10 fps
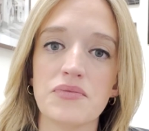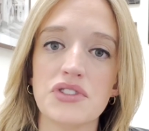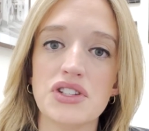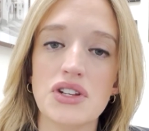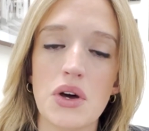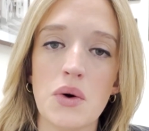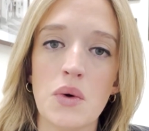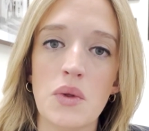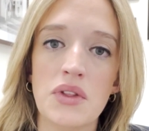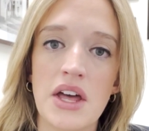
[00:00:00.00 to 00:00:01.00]

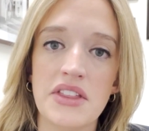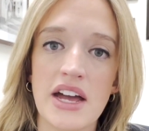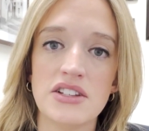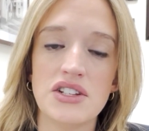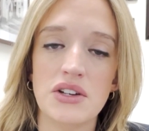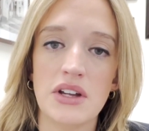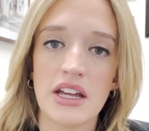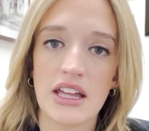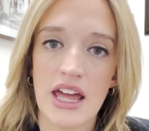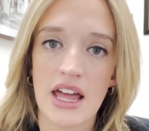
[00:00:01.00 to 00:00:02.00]
so that
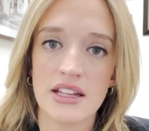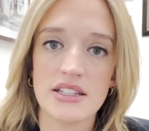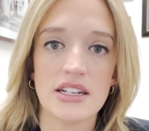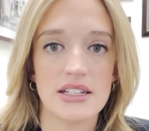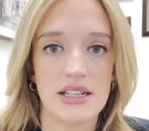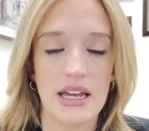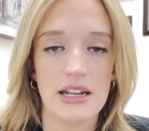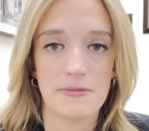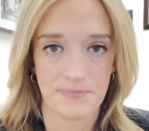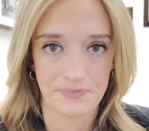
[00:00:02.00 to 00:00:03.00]
student can succeed.